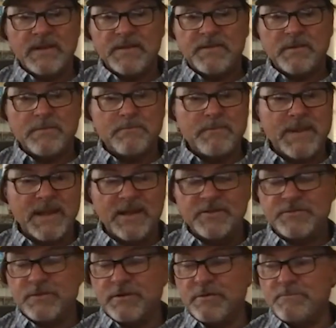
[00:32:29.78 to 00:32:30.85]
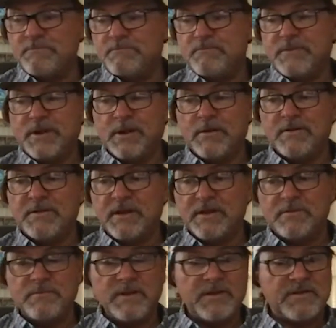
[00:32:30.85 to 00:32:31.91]
It's a major, I
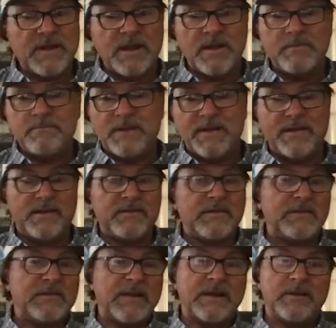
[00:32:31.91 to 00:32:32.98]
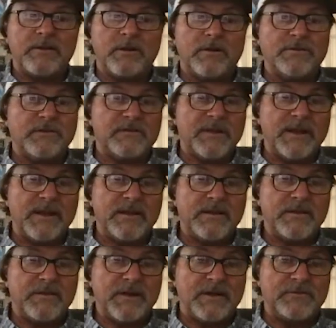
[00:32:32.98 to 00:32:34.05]
think it's the second largest lake in
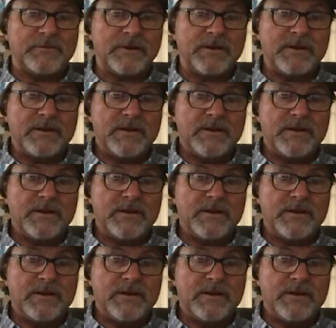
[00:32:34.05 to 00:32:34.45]
this country.